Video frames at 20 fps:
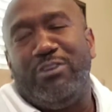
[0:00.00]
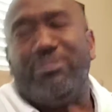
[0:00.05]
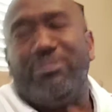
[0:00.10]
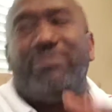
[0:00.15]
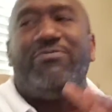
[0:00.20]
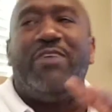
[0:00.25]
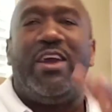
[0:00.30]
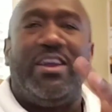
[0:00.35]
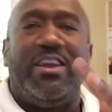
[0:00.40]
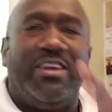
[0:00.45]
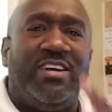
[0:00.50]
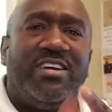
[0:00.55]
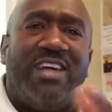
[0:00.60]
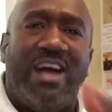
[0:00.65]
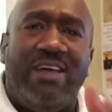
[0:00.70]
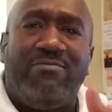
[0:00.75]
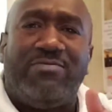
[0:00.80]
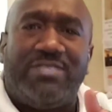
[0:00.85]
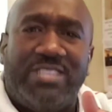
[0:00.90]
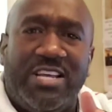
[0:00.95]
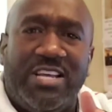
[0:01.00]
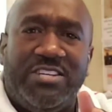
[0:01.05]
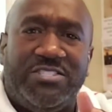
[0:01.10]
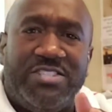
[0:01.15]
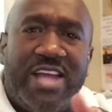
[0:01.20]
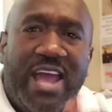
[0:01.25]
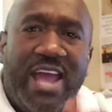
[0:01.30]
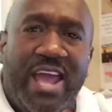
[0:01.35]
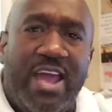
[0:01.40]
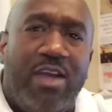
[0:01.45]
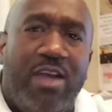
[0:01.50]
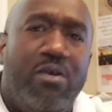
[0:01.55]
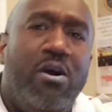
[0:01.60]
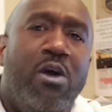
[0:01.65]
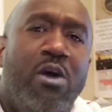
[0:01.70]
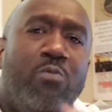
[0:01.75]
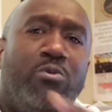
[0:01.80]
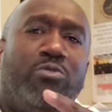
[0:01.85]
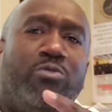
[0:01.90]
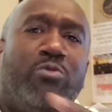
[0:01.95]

it was a very good conversation I had